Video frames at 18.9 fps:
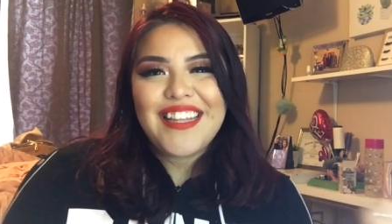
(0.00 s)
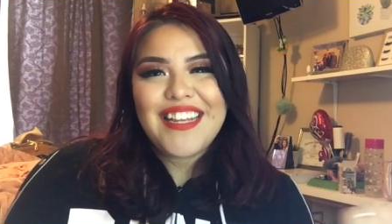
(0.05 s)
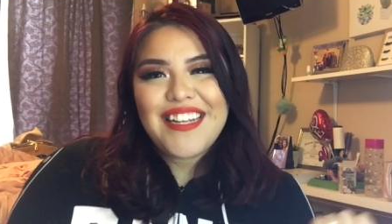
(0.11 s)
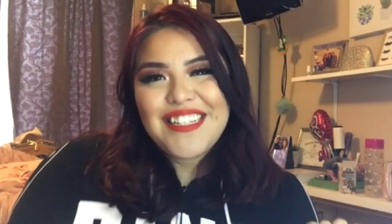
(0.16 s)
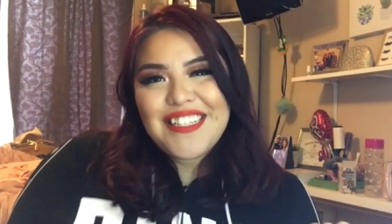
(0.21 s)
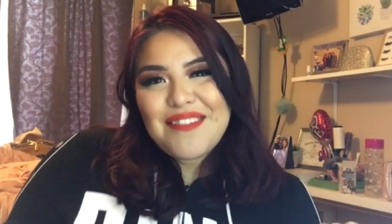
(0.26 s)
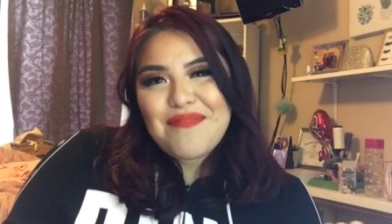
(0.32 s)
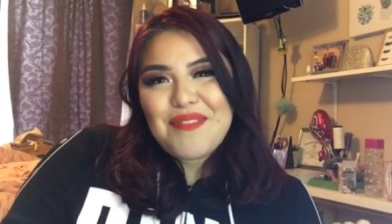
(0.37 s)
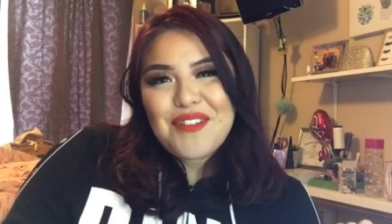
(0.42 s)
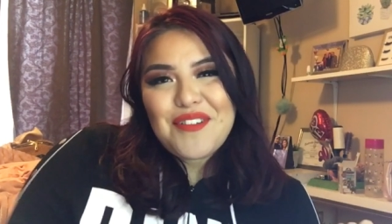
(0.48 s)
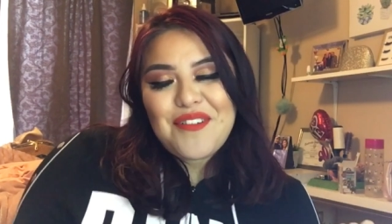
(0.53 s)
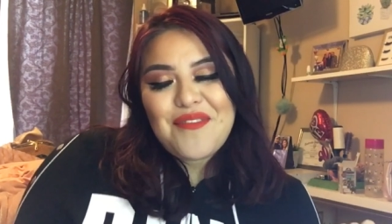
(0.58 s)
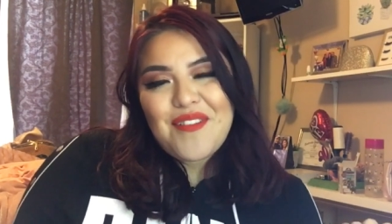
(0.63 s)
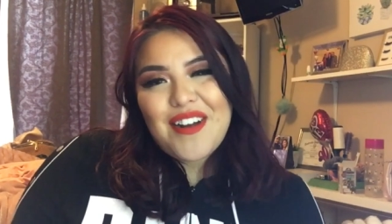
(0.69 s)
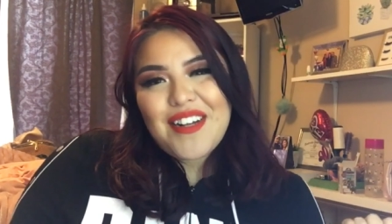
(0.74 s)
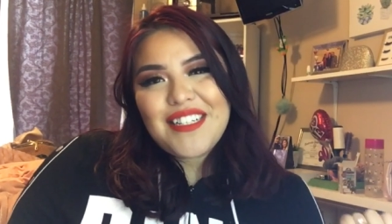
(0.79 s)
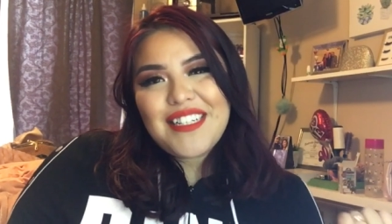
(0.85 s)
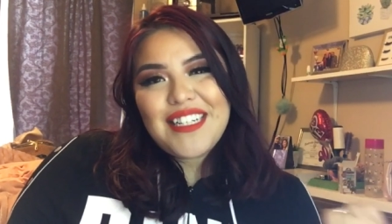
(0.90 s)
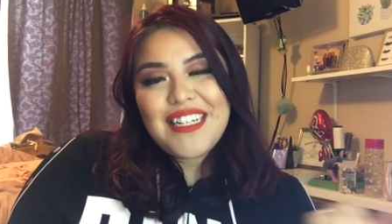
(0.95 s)
Thank you so much for
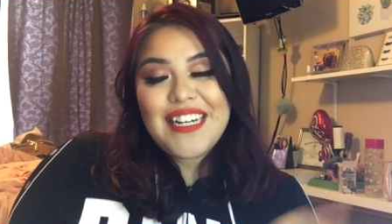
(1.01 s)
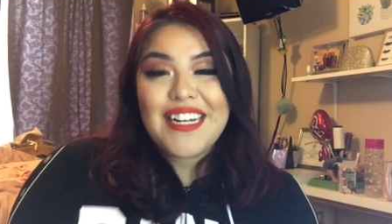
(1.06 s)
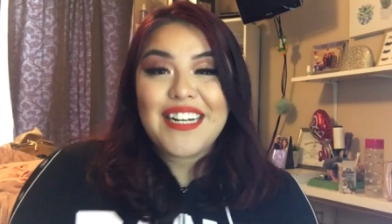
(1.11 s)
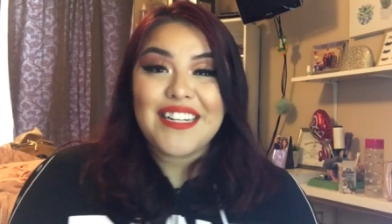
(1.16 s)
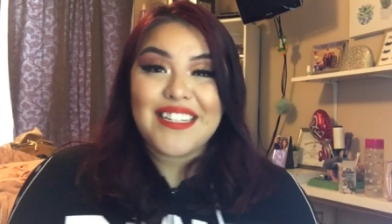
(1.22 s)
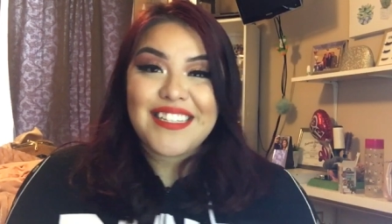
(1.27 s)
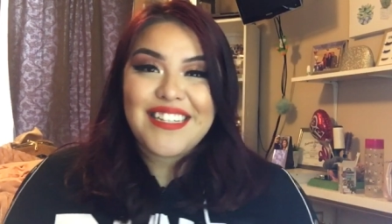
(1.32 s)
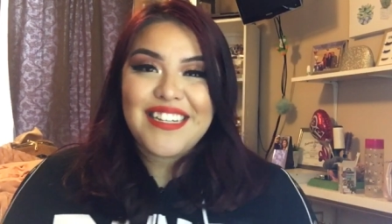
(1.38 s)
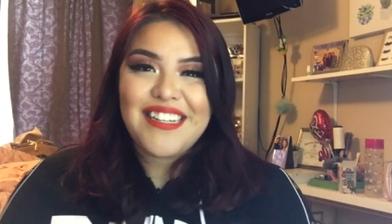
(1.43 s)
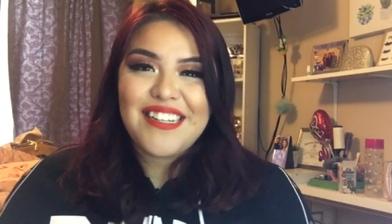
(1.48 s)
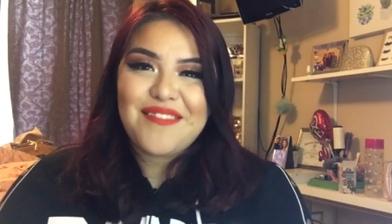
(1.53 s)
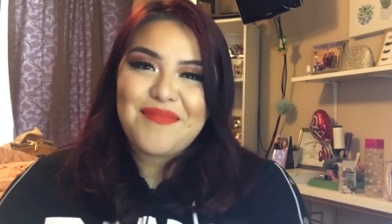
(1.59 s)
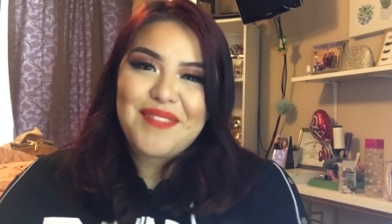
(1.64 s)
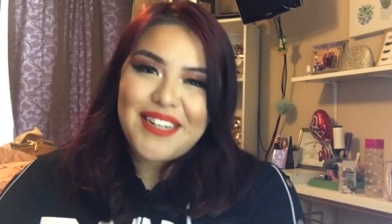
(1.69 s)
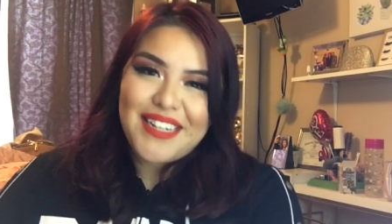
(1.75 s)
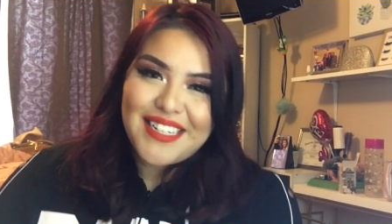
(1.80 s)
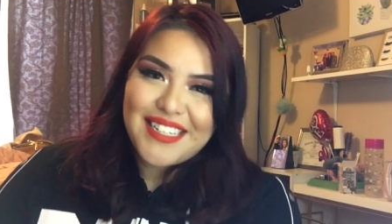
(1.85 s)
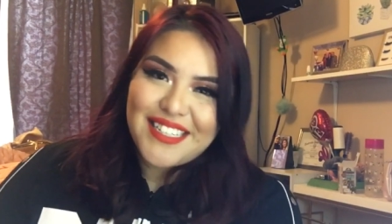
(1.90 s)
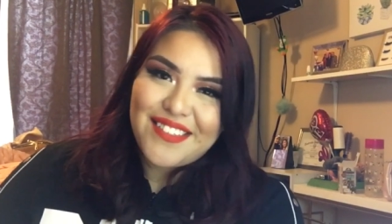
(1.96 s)
watching, and I'll see you in
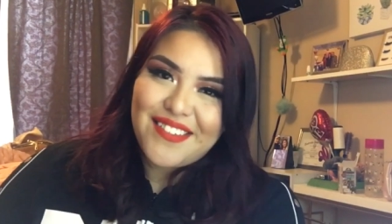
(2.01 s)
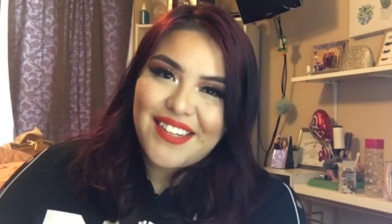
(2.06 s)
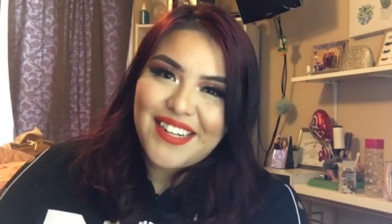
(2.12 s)
my next